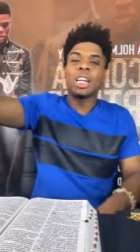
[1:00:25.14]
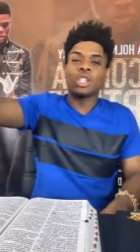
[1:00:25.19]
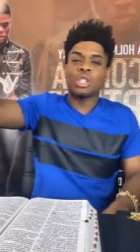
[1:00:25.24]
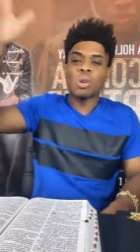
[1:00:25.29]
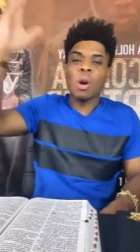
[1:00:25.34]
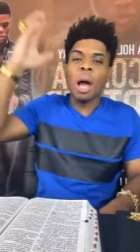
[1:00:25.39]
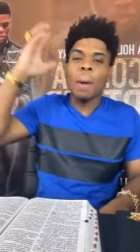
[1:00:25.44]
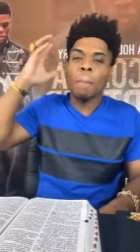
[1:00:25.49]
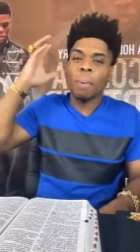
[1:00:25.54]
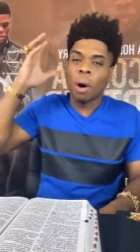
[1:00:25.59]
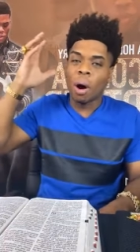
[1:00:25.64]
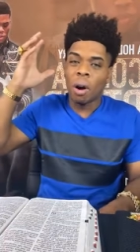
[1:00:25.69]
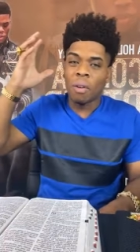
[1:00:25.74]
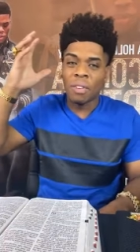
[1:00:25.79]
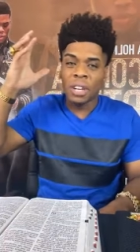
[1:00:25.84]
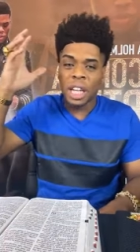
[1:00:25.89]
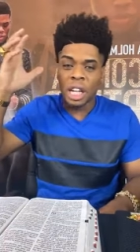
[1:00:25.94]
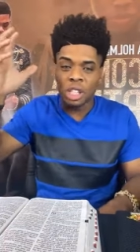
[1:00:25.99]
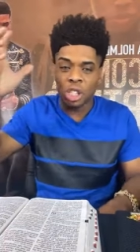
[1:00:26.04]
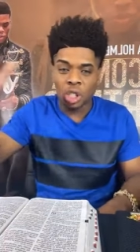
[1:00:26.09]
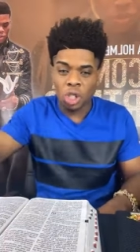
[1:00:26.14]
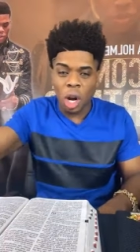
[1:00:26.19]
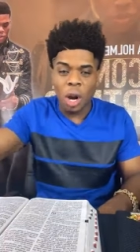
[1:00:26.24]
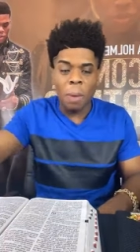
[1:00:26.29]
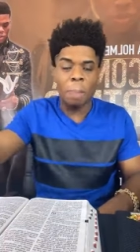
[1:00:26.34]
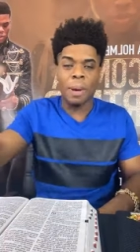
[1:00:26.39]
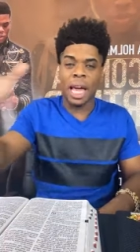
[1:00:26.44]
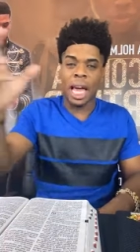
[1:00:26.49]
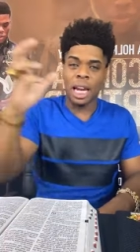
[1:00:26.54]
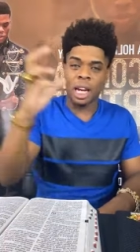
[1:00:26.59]
to trample over the
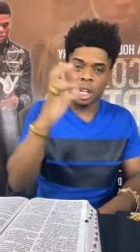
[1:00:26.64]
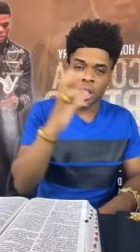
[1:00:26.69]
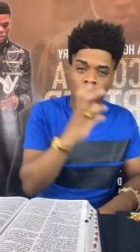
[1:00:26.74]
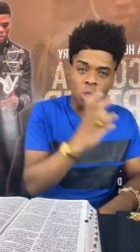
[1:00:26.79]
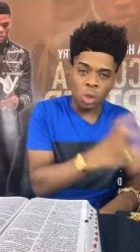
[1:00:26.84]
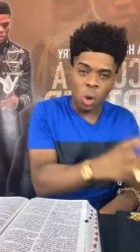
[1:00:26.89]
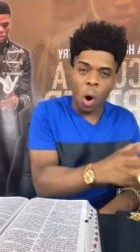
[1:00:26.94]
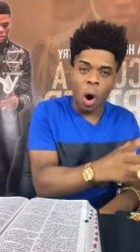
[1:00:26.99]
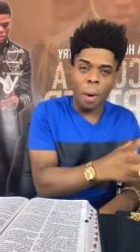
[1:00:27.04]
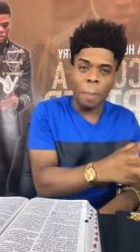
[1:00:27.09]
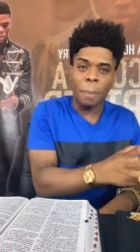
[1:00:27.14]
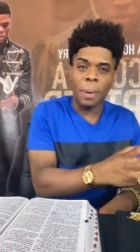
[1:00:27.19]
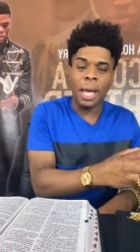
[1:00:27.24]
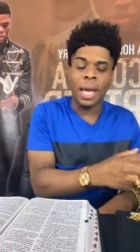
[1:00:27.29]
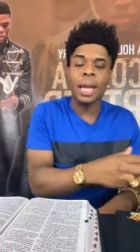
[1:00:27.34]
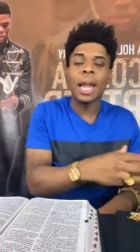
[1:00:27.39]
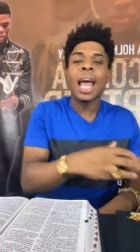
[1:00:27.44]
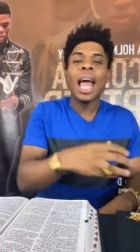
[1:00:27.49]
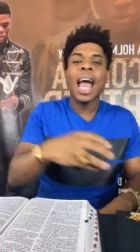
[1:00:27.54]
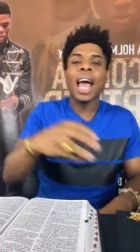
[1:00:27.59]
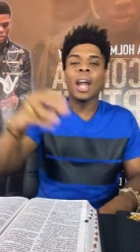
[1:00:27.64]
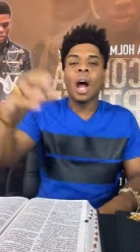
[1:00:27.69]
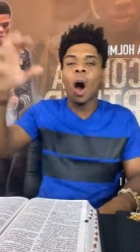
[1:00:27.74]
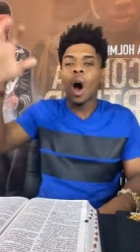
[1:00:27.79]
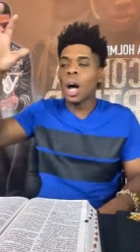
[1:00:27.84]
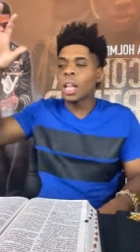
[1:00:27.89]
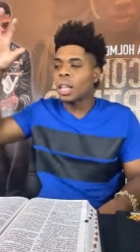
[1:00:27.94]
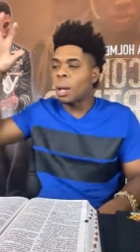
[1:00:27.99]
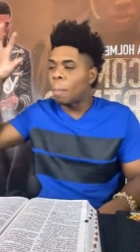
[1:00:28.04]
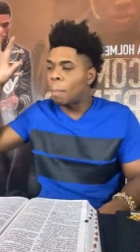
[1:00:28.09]
serpent and the scorpion and
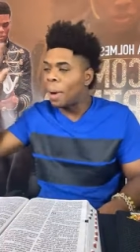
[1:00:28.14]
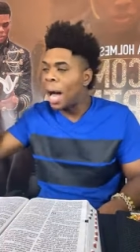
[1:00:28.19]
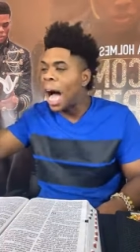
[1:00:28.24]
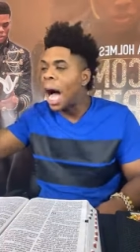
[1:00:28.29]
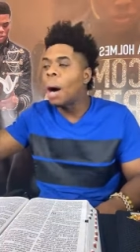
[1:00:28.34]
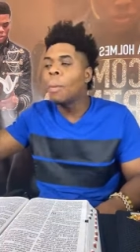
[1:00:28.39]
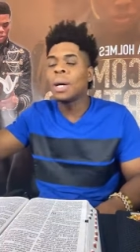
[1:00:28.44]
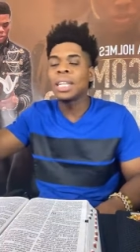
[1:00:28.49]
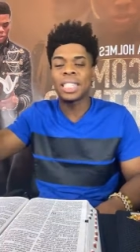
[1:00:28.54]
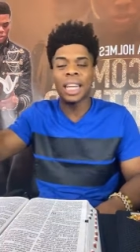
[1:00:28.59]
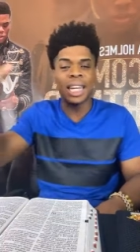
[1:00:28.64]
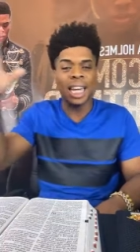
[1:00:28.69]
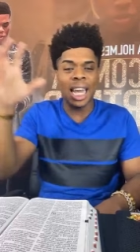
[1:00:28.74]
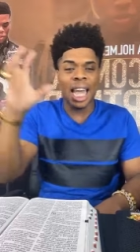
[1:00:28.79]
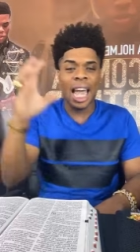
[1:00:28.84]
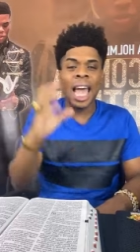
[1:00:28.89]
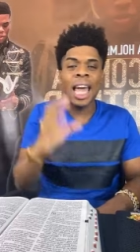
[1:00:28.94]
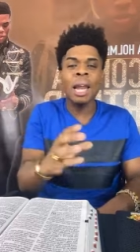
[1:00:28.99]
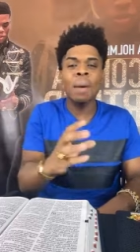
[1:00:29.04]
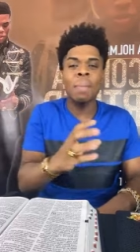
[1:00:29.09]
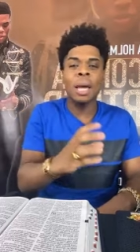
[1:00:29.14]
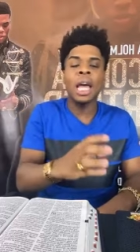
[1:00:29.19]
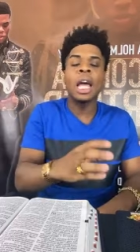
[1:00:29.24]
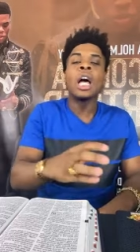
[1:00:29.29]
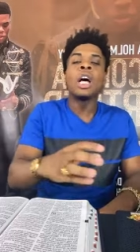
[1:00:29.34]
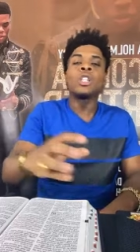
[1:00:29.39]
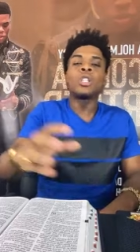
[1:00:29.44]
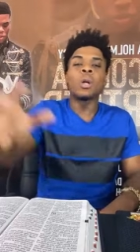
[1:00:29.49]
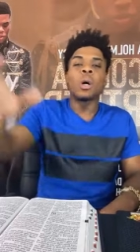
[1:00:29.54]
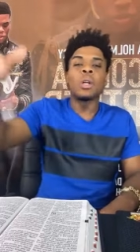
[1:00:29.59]
all the powers of the enemy.
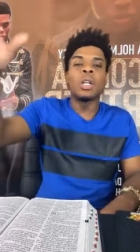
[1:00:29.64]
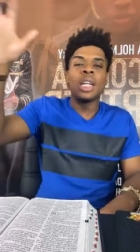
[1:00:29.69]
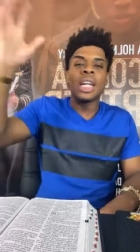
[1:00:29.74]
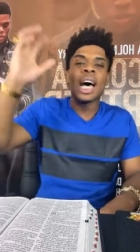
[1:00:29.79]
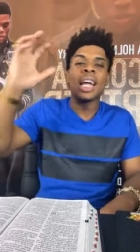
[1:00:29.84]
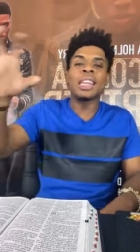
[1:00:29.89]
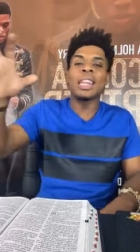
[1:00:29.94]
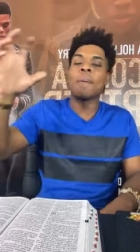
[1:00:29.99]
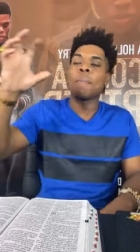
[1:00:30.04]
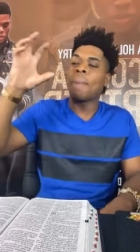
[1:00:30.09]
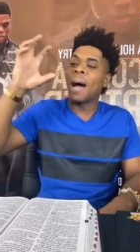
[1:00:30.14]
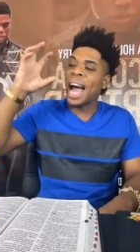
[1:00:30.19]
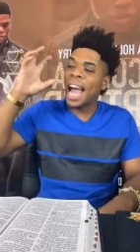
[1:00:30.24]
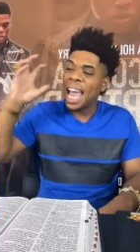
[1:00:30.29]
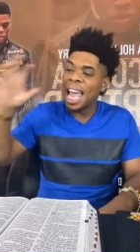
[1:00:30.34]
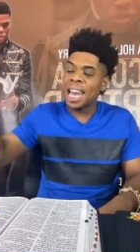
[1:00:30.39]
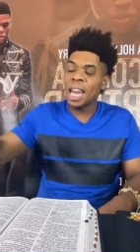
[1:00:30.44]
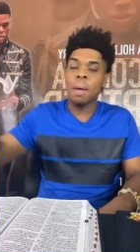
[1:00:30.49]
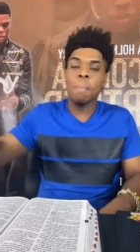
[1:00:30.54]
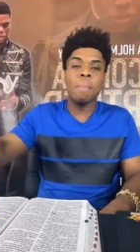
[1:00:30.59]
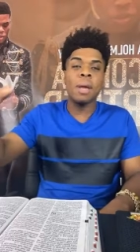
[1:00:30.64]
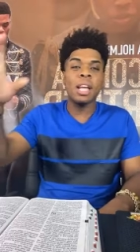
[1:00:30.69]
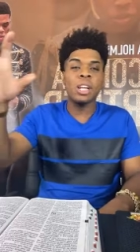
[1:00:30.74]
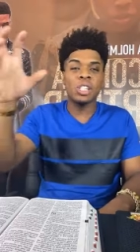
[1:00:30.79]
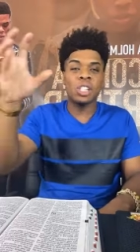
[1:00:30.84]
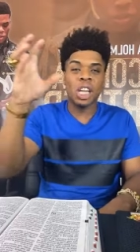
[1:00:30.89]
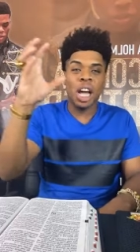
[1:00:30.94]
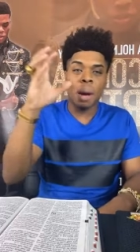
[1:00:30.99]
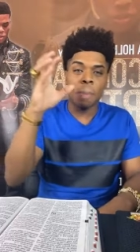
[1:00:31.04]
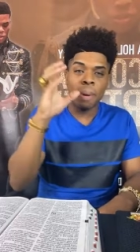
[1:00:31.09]
So nothing by any
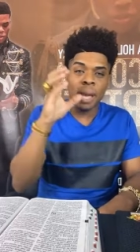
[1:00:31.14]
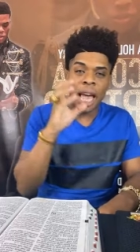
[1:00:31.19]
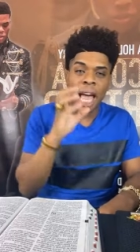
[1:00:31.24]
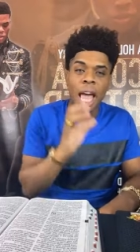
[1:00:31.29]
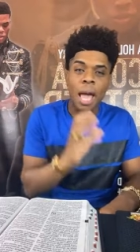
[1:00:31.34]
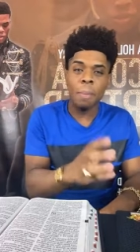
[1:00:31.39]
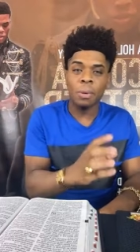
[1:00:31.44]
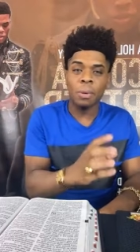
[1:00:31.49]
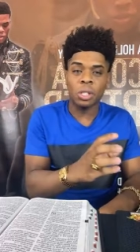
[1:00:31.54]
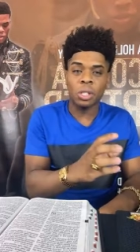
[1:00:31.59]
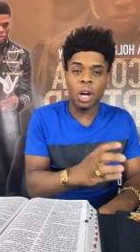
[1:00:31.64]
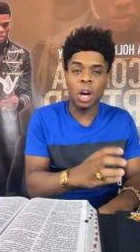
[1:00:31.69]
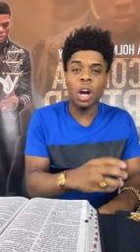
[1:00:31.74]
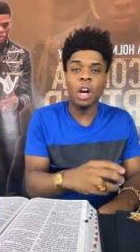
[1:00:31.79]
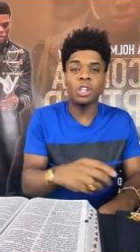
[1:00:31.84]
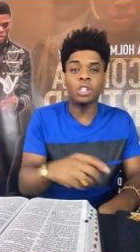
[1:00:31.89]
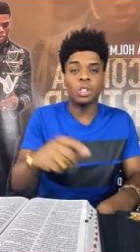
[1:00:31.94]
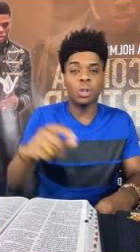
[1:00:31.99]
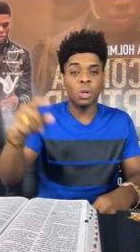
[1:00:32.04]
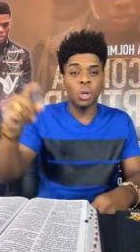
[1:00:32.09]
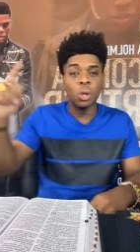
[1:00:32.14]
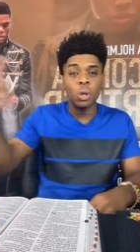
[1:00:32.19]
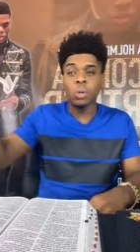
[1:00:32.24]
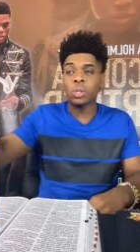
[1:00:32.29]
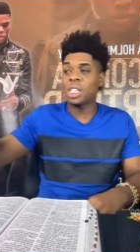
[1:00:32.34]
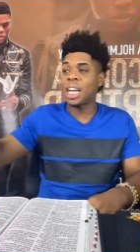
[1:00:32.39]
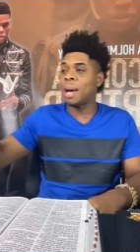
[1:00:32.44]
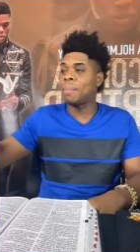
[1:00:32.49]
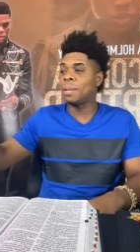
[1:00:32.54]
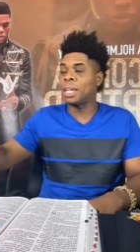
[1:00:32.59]
means shall be able to hurt you.
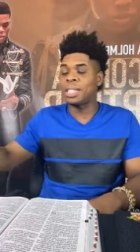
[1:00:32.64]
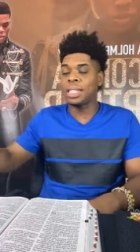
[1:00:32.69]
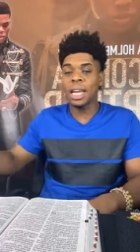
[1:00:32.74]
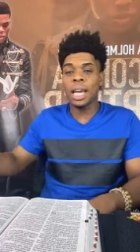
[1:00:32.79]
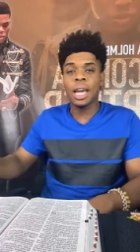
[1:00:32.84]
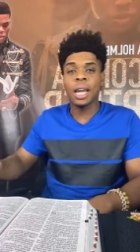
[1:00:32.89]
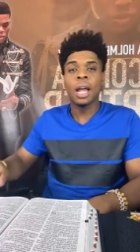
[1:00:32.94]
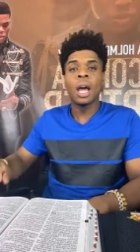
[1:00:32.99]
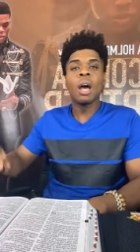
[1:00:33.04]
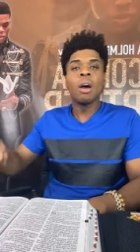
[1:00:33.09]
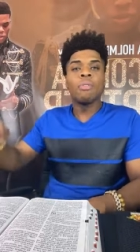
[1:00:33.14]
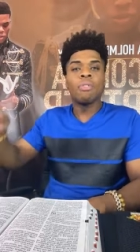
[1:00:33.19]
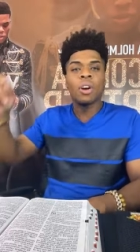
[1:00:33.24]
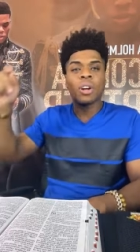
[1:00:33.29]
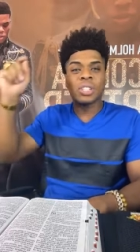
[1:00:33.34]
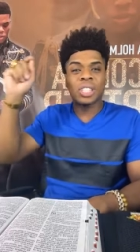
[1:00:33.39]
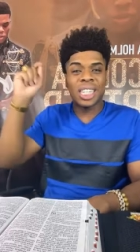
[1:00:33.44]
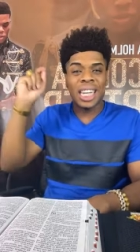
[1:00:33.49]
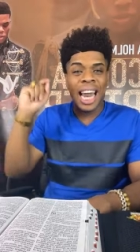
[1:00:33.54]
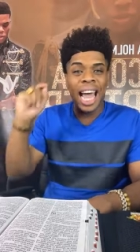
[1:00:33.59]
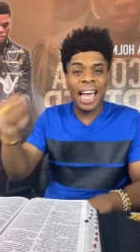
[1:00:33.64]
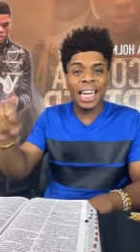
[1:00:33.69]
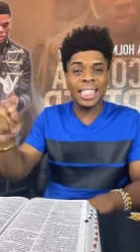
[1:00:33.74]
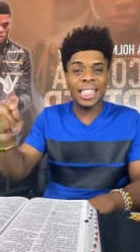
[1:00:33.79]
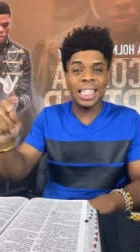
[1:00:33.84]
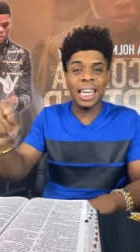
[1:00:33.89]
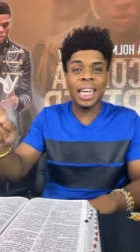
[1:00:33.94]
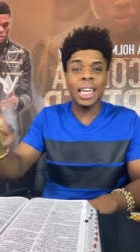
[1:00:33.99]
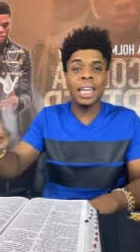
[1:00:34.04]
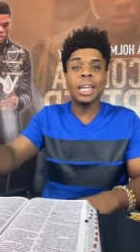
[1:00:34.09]
Luke chapter 10, verse
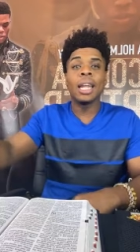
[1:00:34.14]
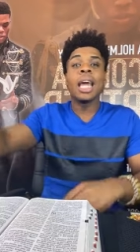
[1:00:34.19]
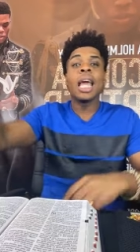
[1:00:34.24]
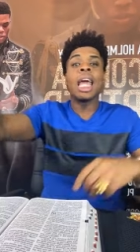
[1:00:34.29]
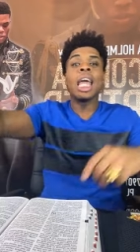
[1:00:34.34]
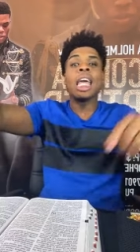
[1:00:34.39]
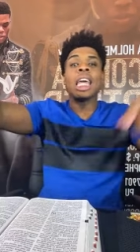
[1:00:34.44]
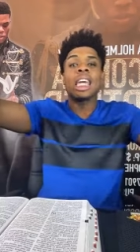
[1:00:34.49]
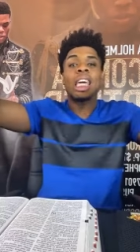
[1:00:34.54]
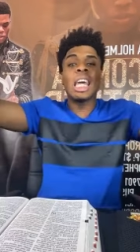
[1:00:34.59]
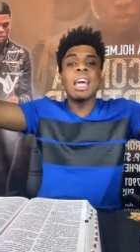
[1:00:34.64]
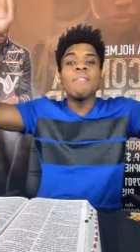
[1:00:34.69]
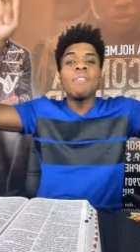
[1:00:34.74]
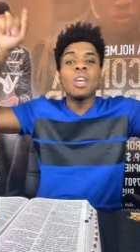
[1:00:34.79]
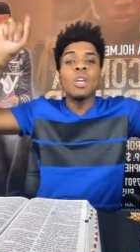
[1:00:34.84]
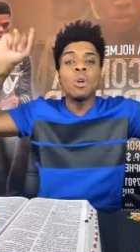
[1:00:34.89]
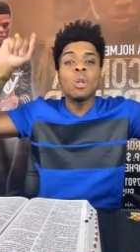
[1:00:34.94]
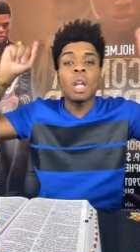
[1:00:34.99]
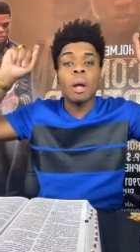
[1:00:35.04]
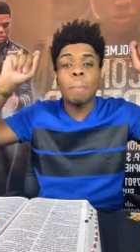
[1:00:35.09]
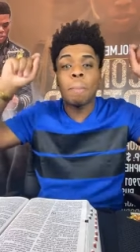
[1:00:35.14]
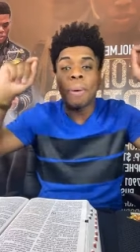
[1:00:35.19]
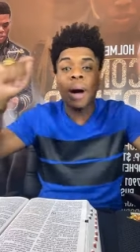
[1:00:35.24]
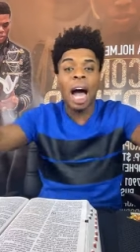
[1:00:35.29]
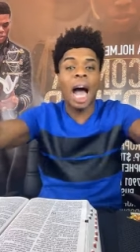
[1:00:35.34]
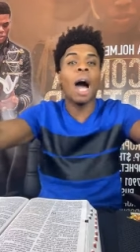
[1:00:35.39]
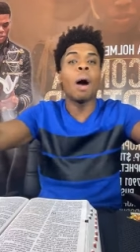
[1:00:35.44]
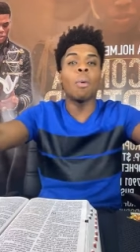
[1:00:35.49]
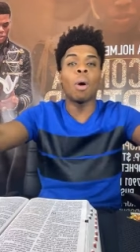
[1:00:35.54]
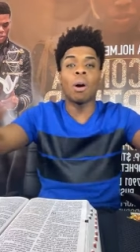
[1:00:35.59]
19. He giving you the
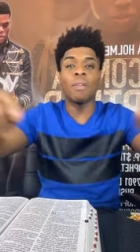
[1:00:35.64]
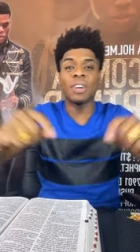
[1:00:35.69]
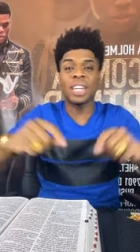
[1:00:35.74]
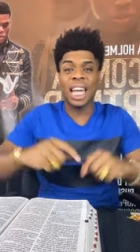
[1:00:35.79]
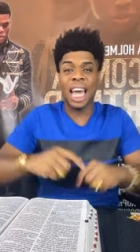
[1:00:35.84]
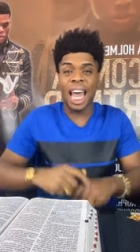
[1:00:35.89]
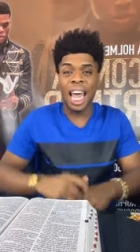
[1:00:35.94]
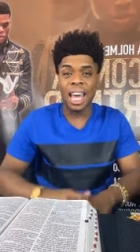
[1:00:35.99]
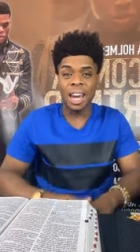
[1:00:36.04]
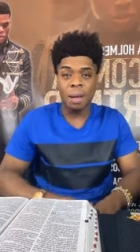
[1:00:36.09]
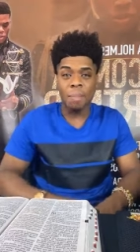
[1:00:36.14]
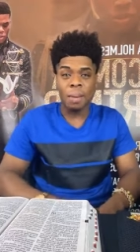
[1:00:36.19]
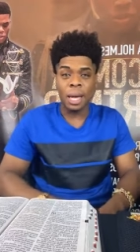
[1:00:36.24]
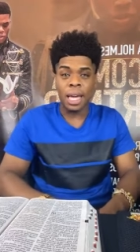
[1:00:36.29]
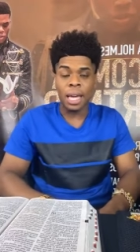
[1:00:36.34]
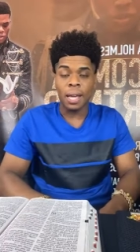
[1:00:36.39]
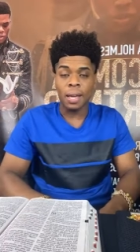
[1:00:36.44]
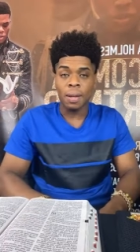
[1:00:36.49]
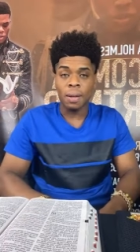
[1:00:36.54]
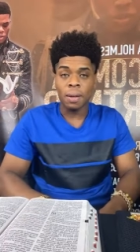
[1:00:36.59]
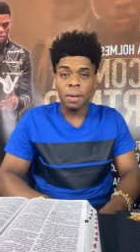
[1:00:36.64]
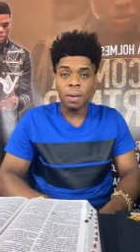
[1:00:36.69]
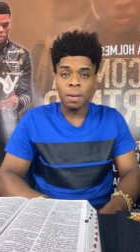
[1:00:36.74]
power over the enemy.